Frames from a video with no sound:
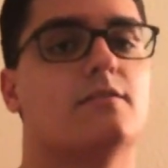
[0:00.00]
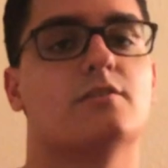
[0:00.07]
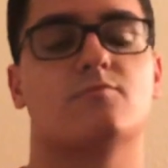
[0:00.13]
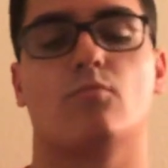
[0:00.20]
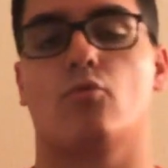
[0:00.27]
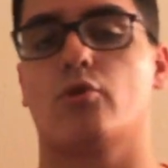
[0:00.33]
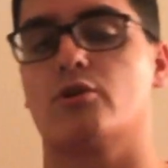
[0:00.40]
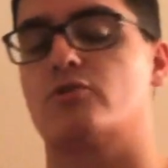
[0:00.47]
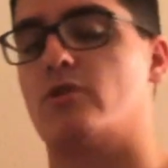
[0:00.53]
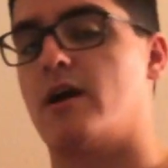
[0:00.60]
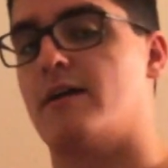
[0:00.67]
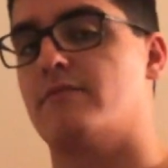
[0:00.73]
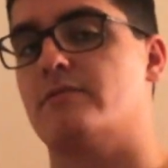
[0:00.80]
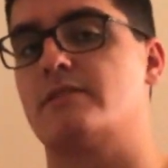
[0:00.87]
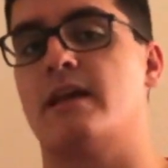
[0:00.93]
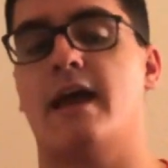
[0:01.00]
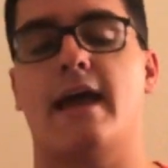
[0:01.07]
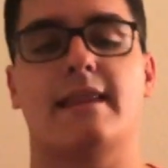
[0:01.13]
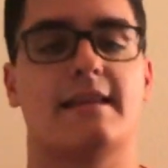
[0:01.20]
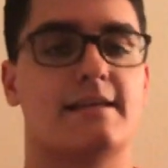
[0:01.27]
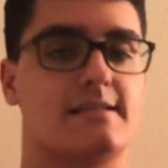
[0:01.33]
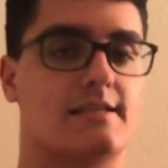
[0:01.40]
there's more drivers
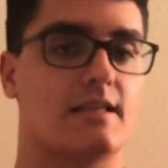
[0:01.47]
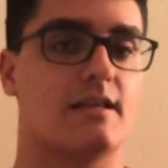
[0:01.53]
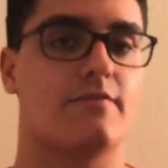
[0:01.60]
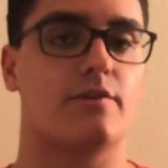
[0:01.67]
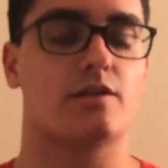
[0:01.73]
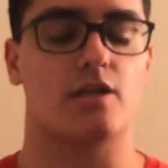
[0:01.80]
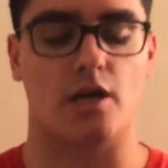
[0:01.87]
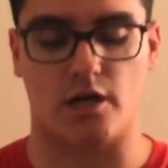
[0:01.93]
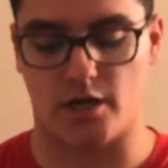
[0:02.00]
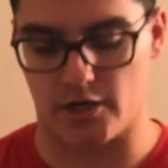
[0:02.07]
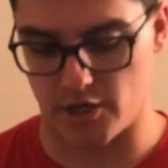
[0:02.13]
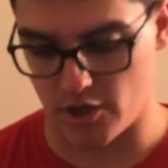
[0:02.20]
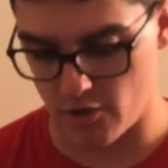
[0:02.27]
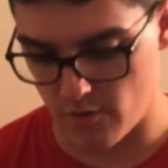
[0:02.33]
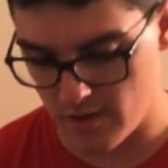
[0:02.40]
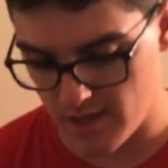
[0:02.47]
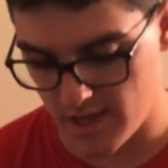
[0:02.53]
and less deliveries are going to go